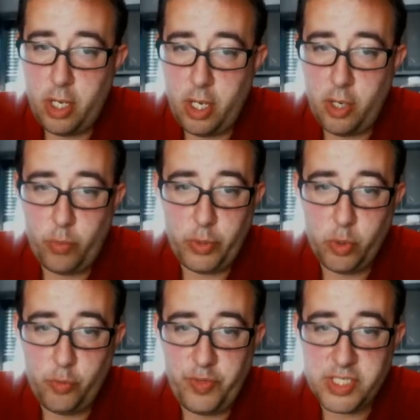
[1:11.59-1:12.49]
Real
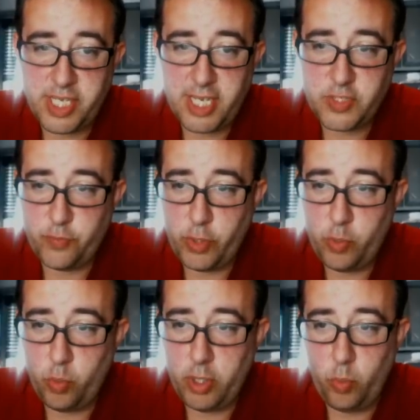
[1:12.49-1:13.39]
Hoovians cast
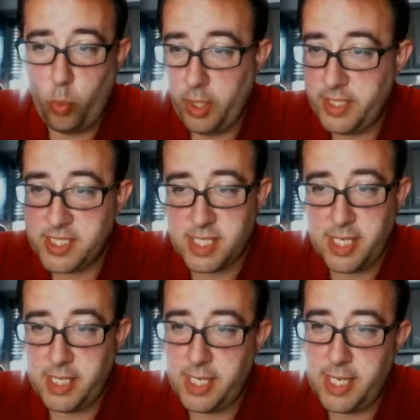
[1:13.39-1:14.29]
41, 1
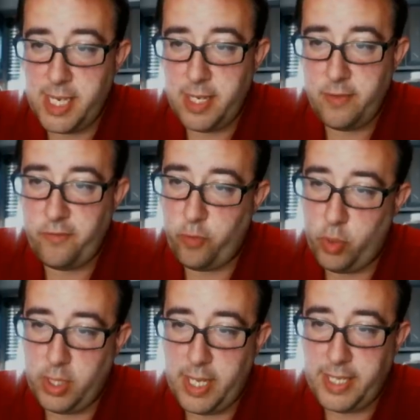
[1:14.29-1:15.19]
dislike again,
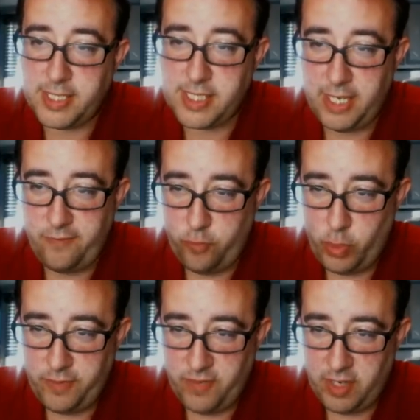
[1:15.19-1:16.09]
4 likes, and
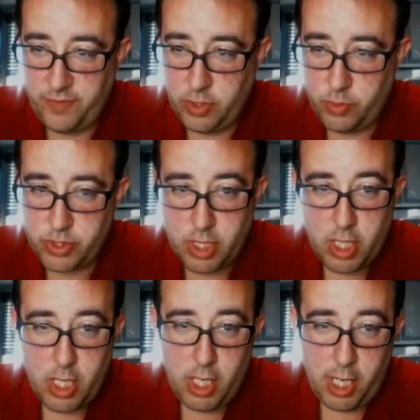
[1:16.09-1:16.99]
45 views.
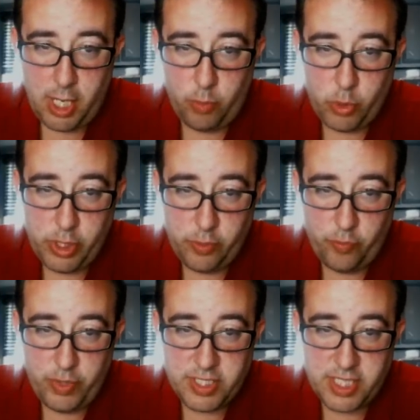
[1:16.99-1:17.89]
Real
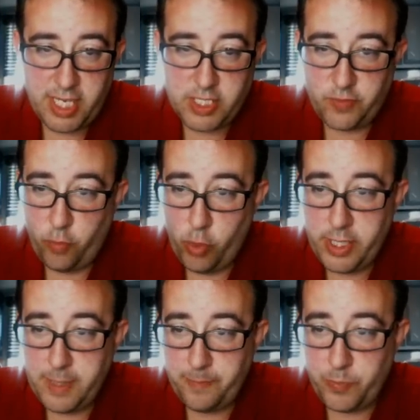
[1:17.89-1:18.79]
Hoovians cast
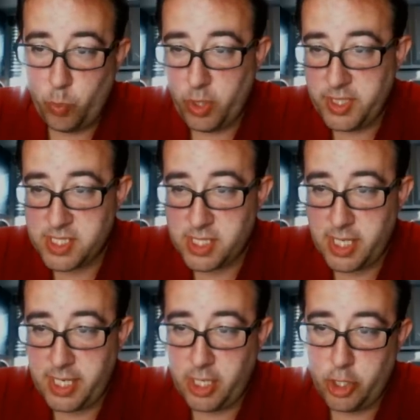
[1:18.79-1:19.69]
40, 1
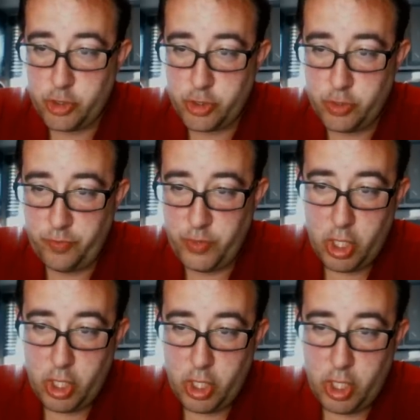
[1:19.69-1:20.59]
dislike, 102
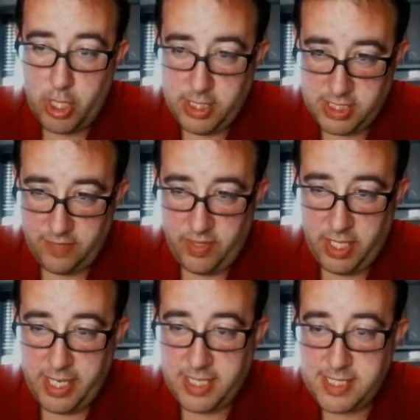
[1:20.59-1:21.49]
views, 7
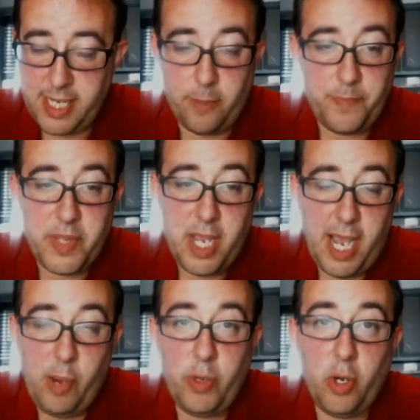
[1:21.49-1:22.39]
likes. Now,
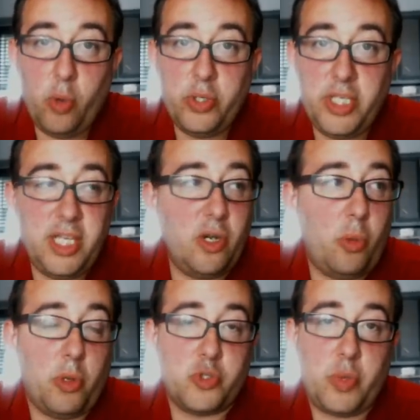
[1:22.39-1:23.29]
I went a whole year
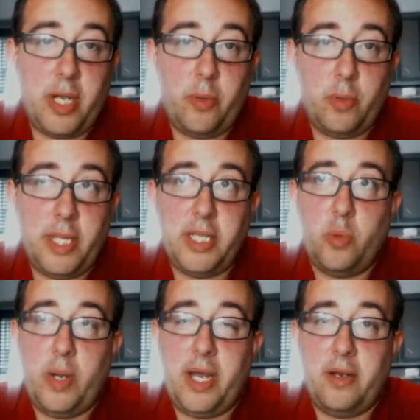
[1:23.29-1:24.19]
almost
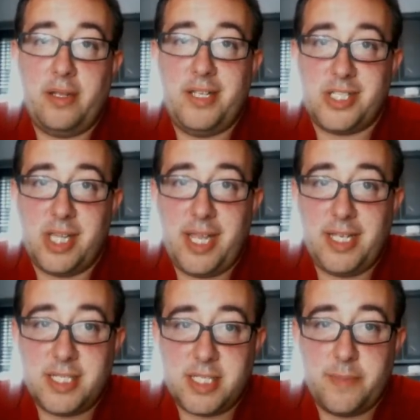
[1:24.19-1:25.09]
without
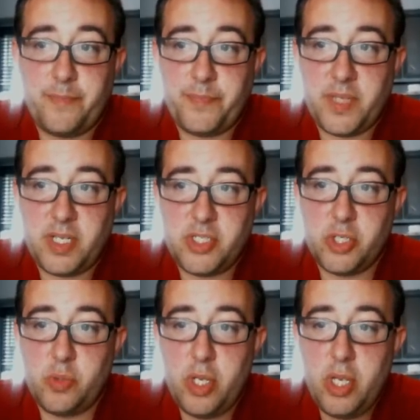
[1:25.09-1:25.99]
dislikes.
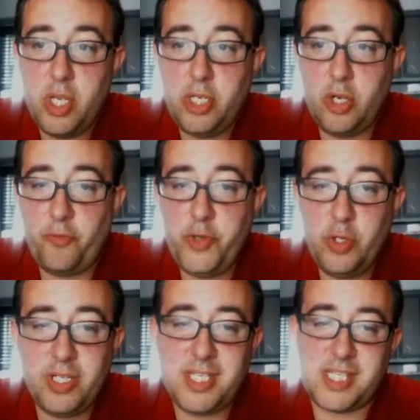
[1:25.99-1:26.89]
So, you know, for
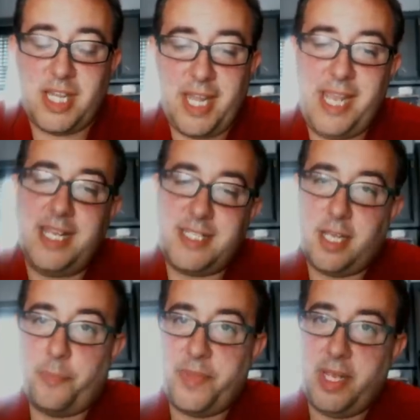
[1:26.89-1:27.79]
you to dislike
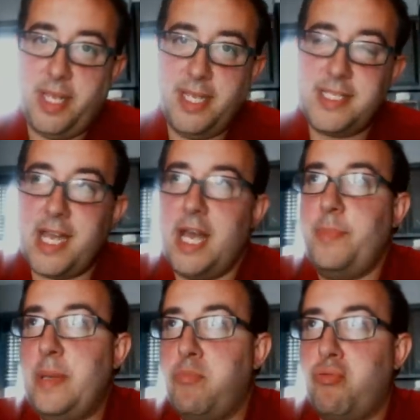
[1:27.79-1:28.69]
something, it's got to
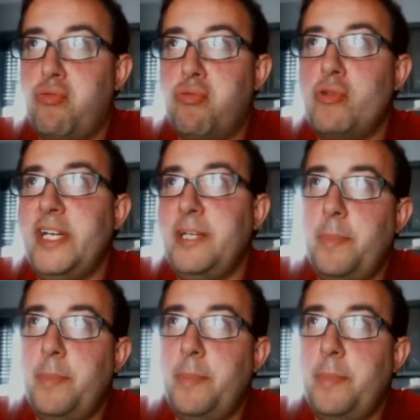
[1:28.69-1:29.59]
be pretty,
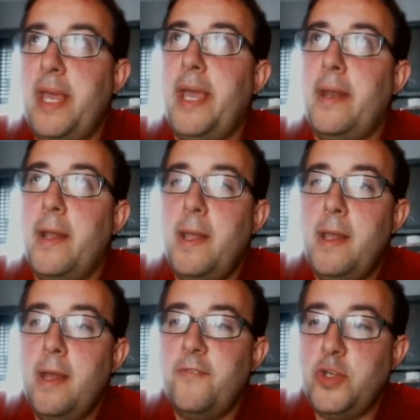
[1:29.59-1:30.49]
pretty bad
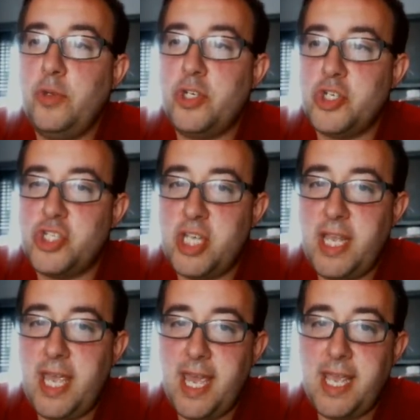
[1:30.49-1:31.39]
for you to just
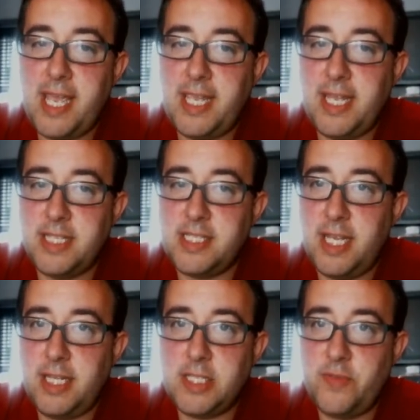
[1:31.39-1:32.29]
say, hey, I can't
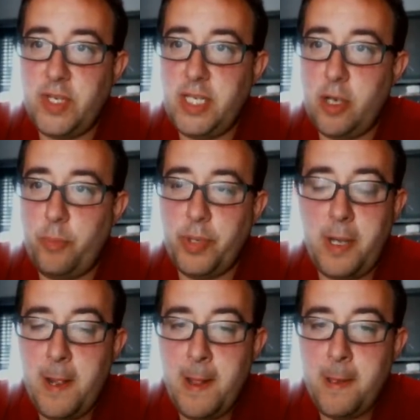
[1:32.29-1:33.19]
stand this video.
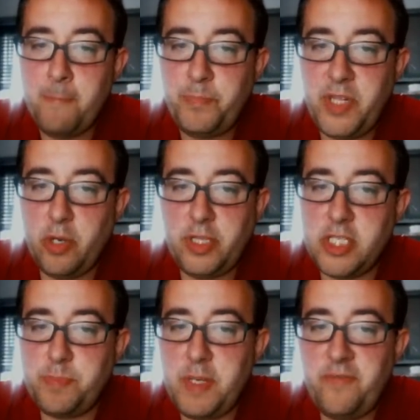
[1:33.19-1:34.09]
But, you know,
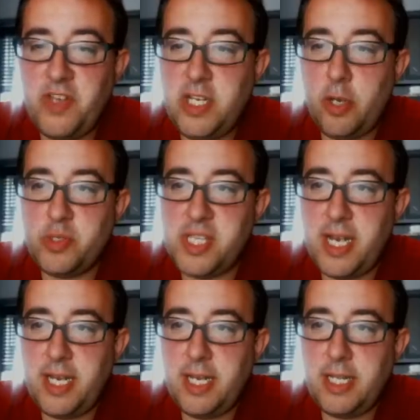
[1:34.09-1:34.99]
there's been videos
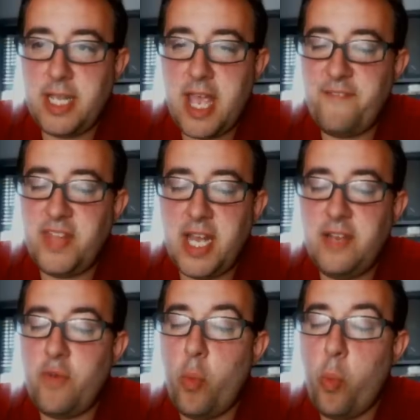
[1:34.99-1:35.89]
that have not
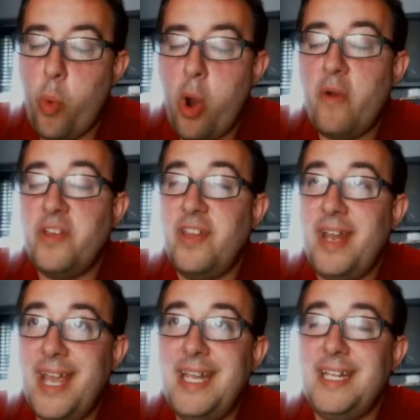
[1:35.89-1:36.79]
even
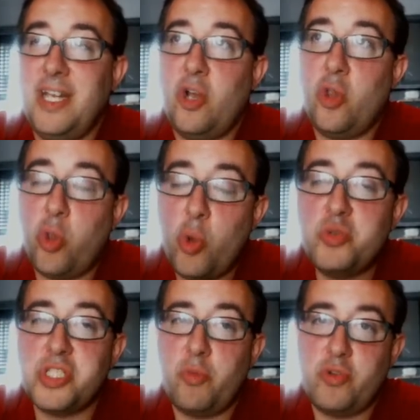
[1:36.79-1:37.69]
warranted anything
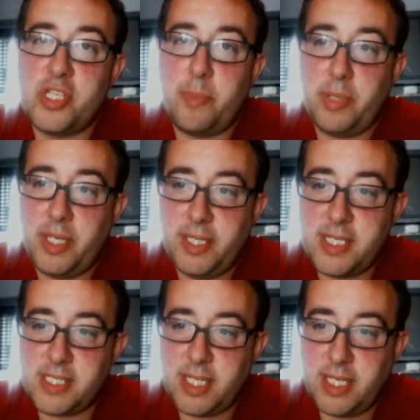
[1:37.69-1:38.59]
closely resembling a
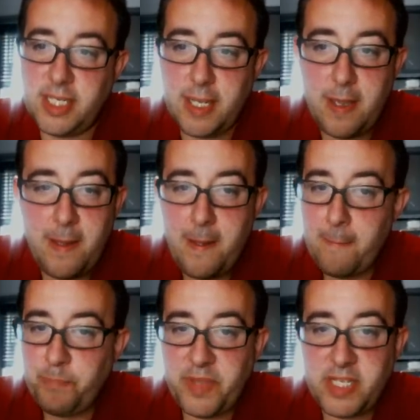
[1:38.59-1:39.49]
dislike,
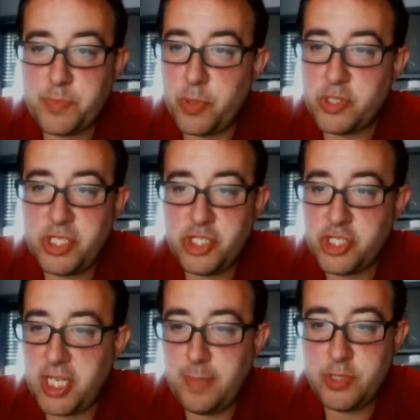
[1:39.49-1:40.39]
and this person
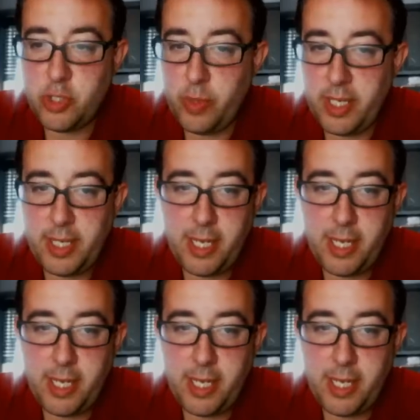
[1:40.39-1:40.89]
just keeps doing it.